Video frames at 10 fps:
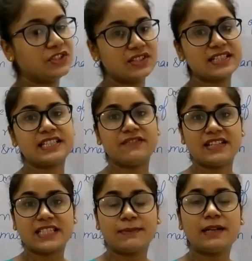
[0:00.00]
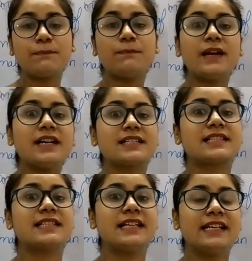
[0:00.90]
which is divisible, plus
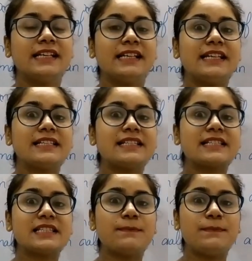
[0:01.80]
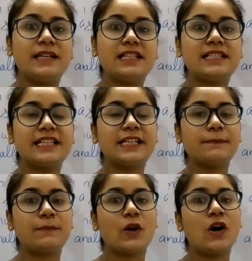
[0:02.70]
it is the
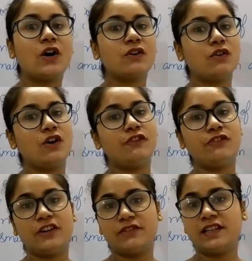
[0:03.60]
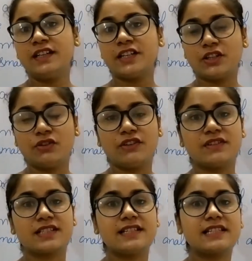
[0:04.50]
building block of our
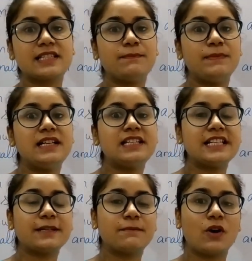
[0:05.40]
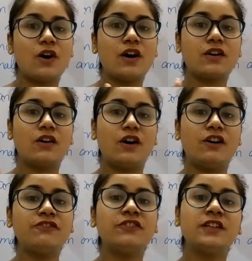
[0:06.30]
universe. It is a building block
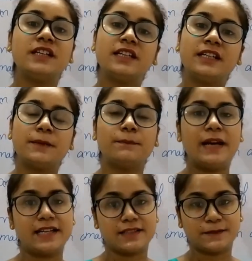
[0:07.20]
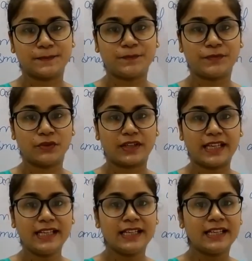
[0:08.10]
of matter. Okay.